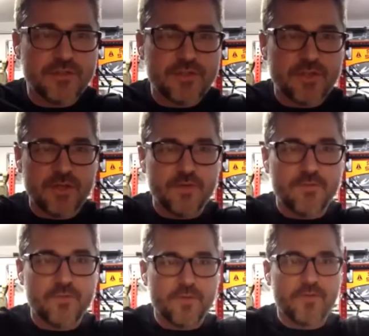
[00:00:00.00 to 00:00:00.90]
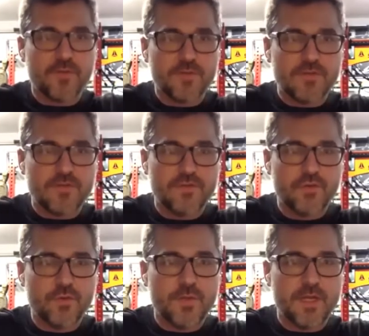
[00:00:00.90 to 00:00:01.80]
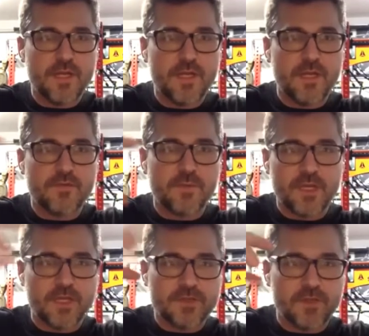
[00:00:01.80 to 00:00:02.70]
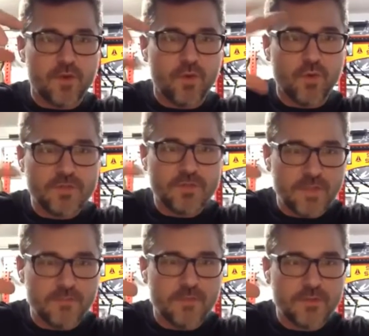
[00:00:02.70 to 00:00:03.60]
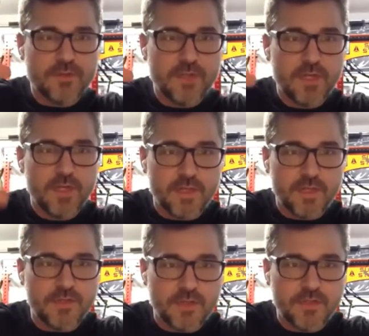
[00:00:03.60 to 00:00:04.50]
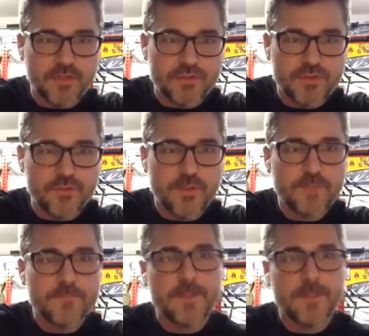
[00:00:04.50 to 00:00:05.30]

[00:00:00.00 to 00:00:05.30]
You stick a 40-foot piece of tube in it, and it's what cuts all the holes and numbers in your tubing.